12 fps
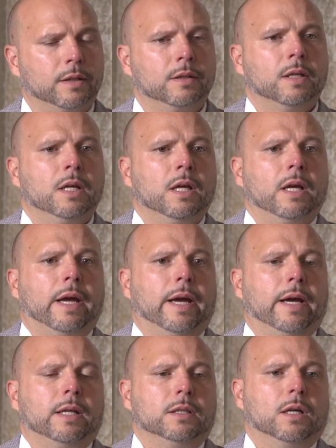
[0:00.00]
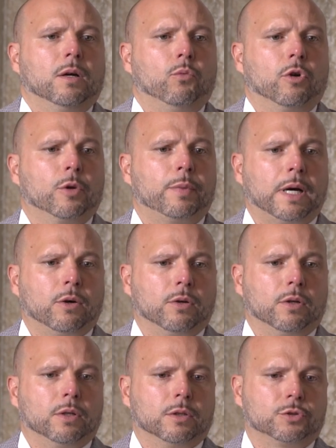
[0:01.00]
it. And what
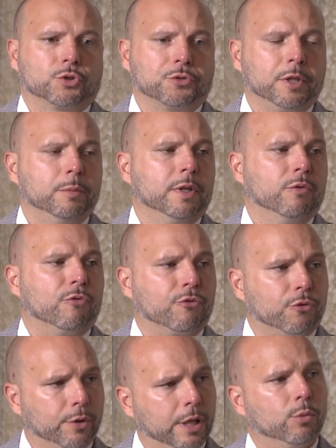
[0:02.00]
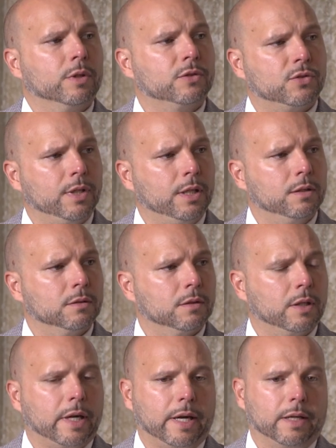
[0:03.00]
about treatment frequency
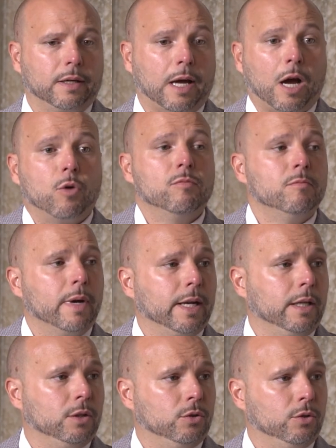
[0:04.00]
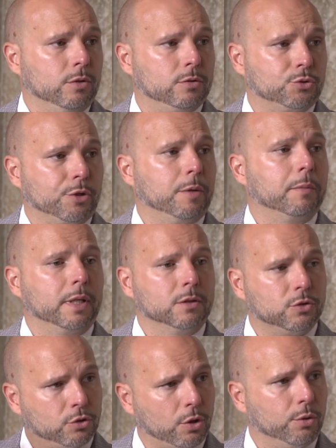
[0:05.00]
and how many
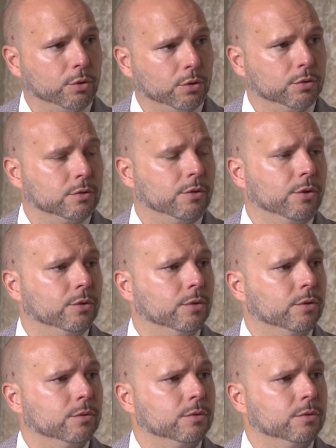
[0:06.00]
treatments totals do you do?